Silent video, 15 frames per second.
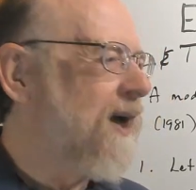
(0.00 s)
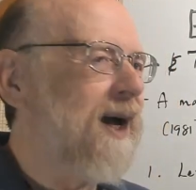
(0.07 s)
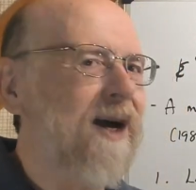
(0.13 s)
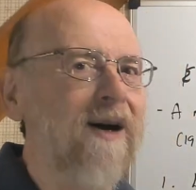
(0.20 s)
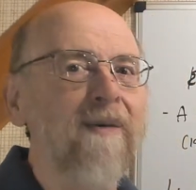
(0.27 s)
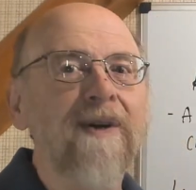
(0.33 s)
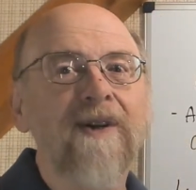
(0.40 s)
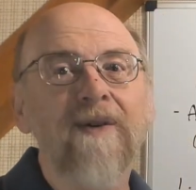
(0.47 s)

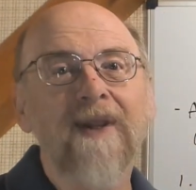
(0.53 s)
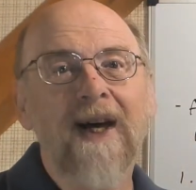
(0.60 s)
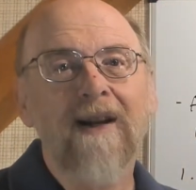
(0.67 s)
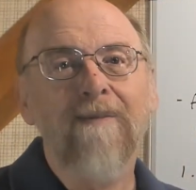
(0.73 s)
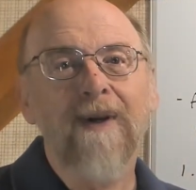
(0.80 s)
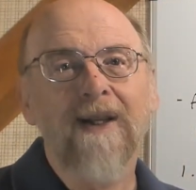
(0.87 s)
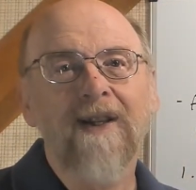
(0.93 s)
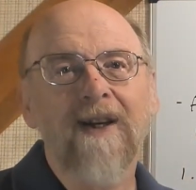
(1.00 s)
We do that a
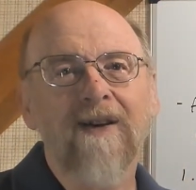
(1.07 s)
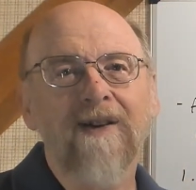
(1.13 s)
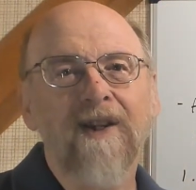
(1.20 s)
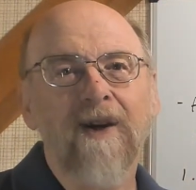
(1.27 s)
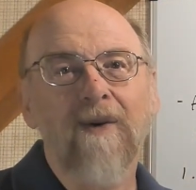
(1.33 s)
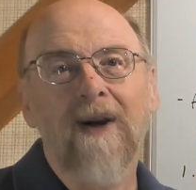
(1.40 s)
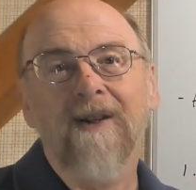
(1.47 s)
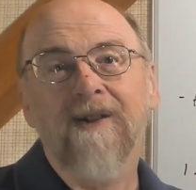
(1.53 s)
bit here in
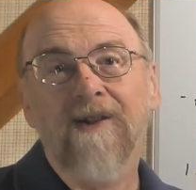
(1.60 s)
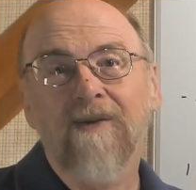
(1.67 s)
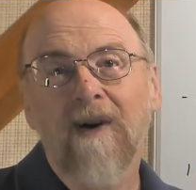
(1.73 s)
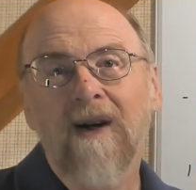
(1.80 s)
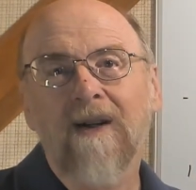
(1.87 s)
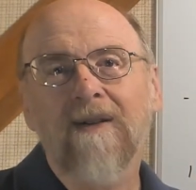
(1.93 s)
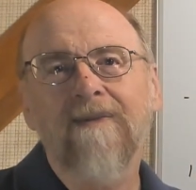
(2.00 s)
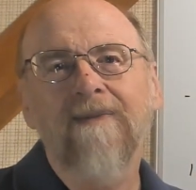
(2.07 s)
the U.S. as
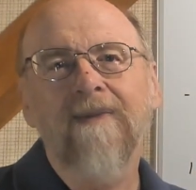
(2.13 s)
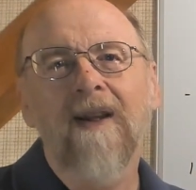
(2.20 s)
well.